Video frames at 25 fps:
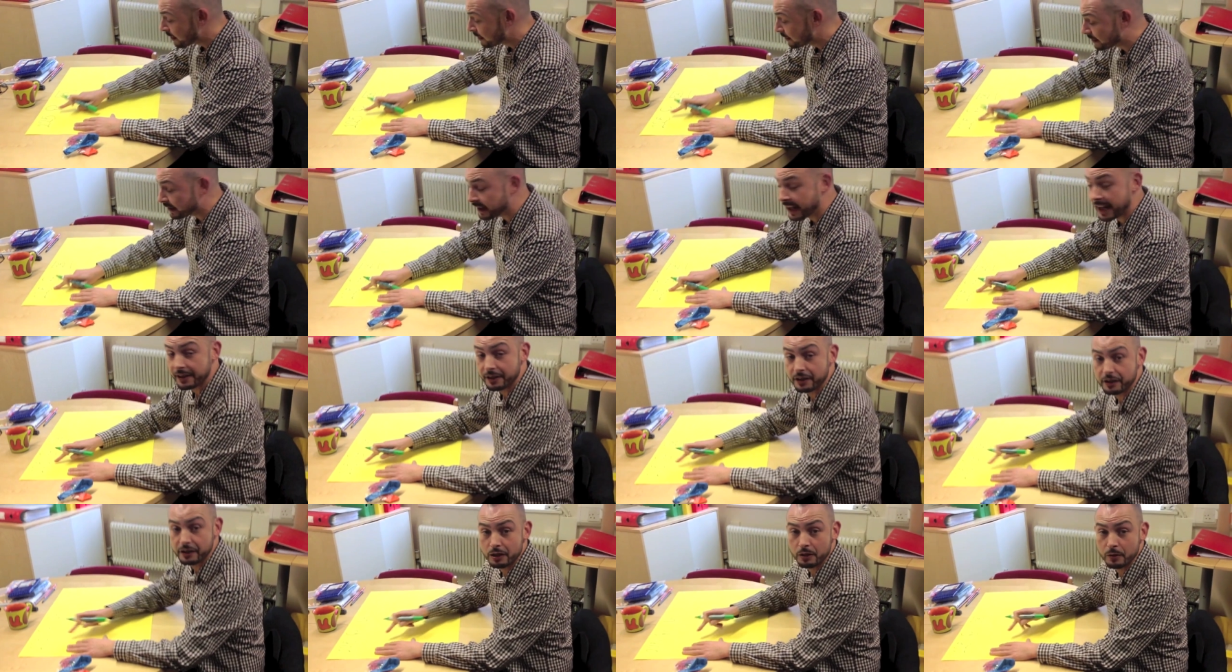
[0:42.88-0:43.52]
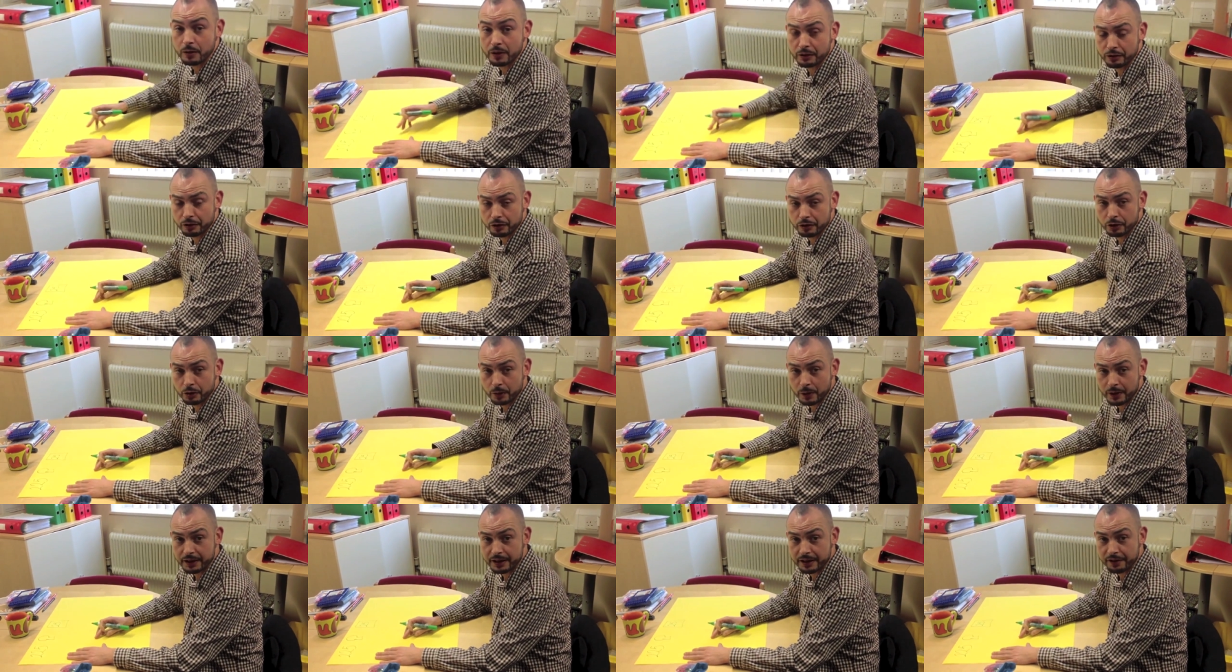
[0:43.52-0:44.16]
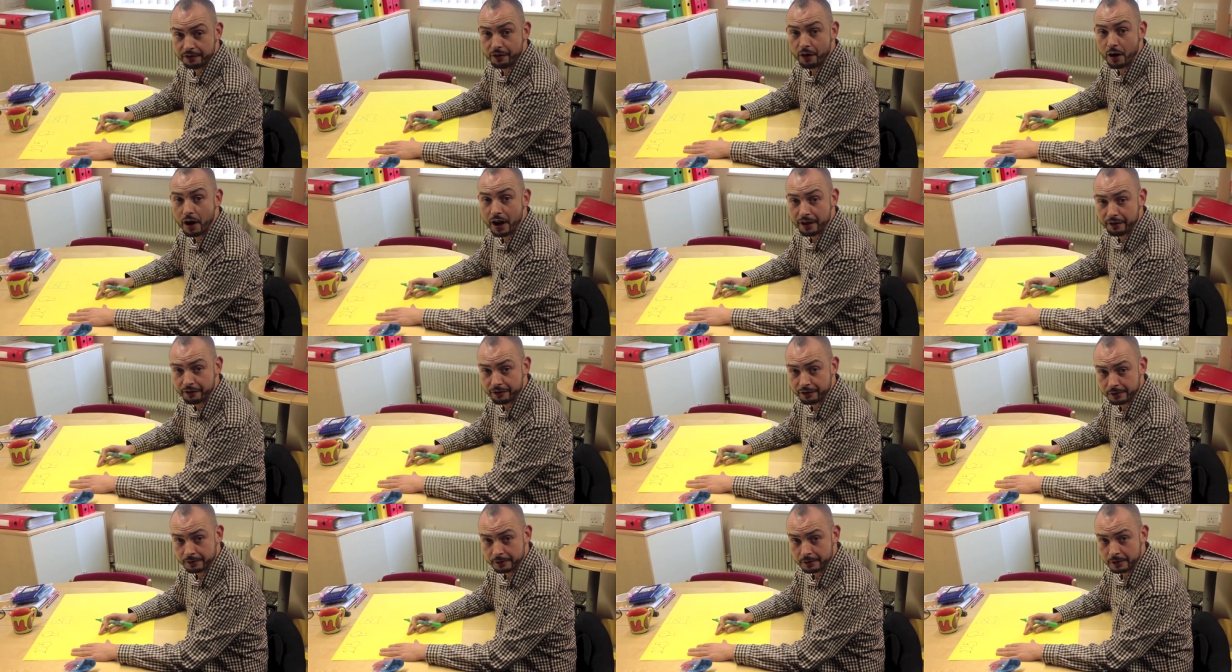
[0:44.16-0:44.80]
to get to 225?
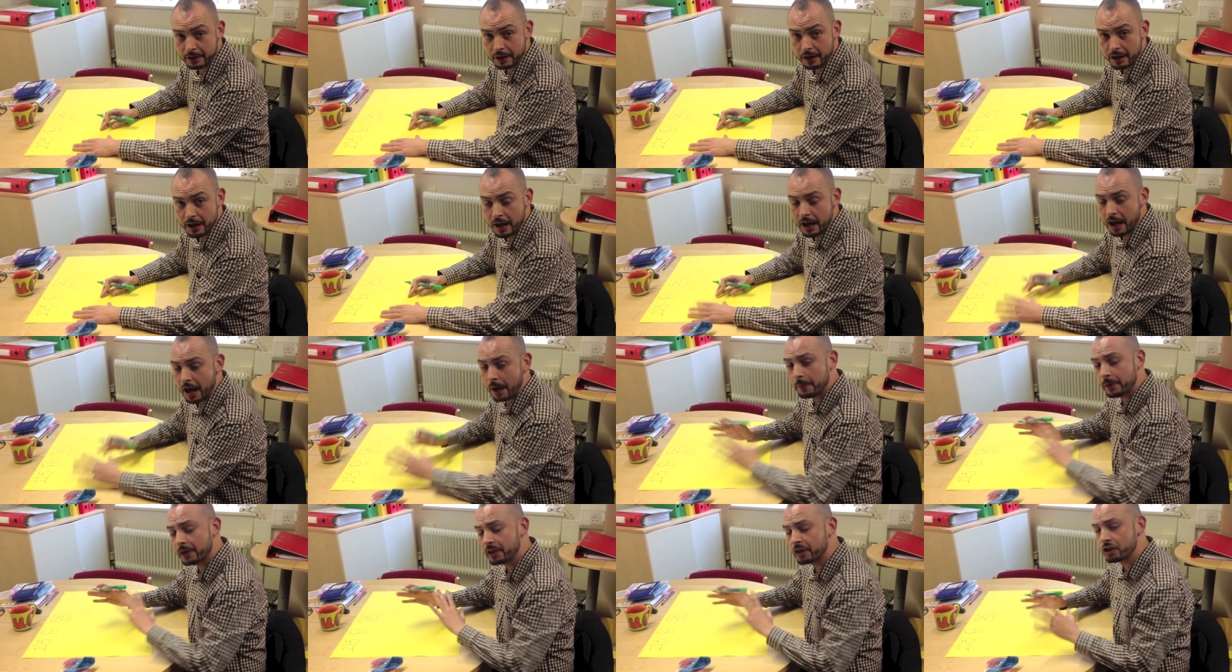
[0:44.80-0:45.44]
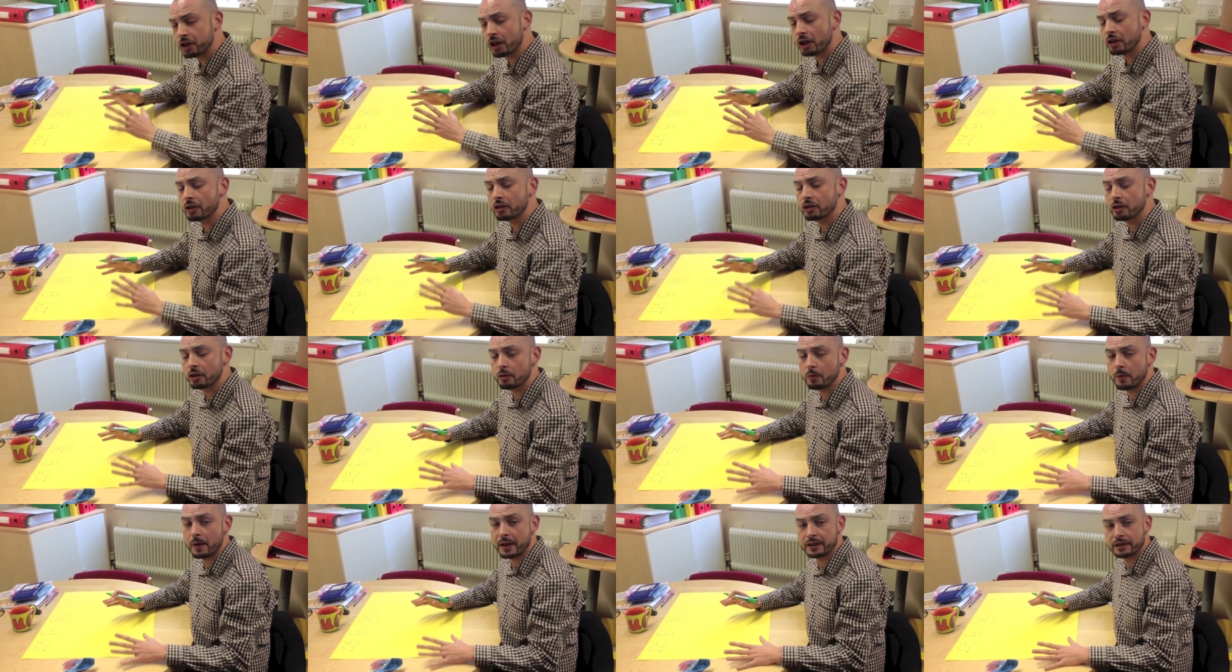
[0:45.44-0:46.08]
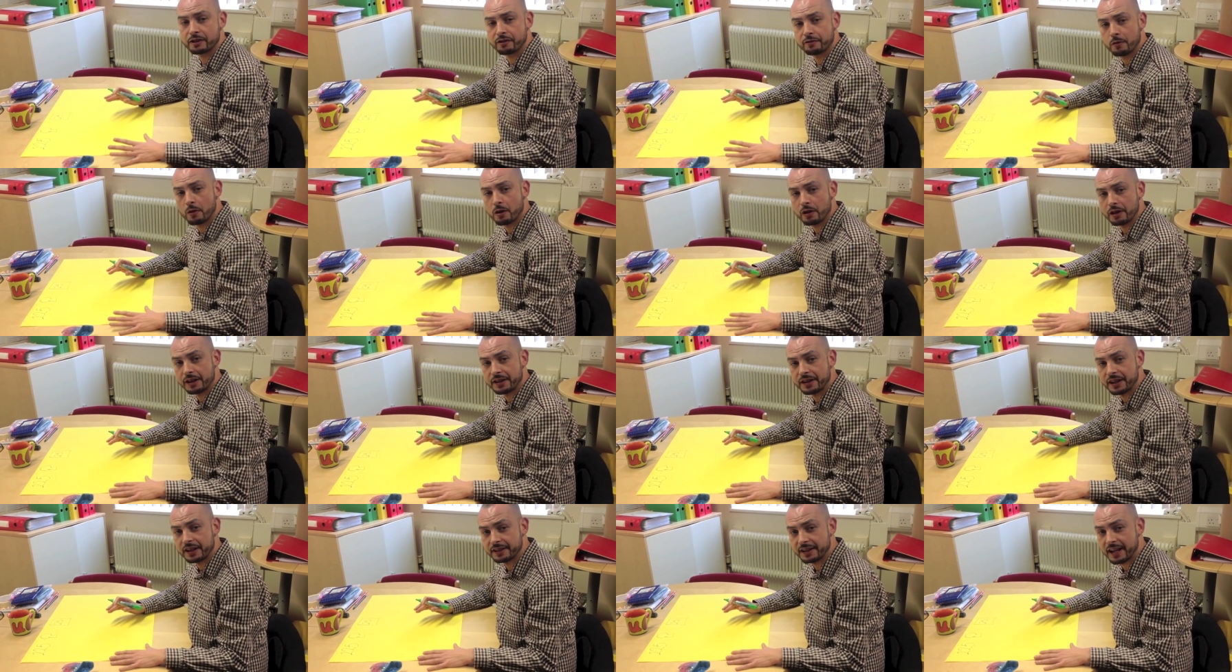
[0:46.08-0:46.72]
I'm going to show you two ways of
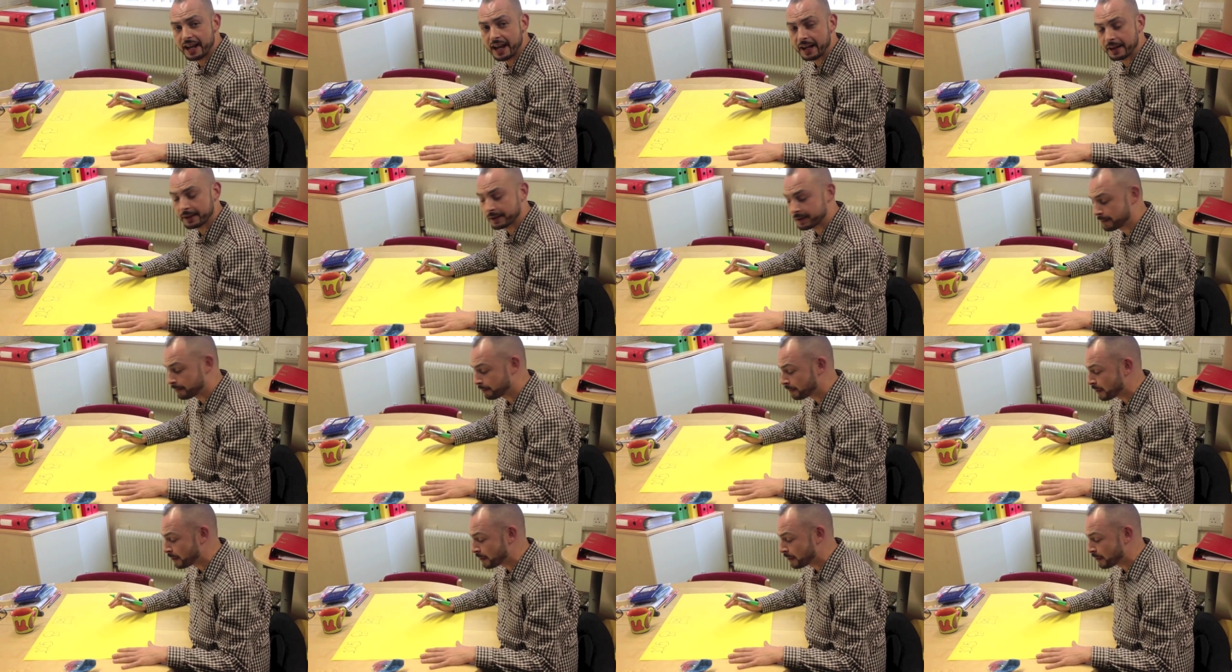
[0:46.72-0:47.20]
working that out.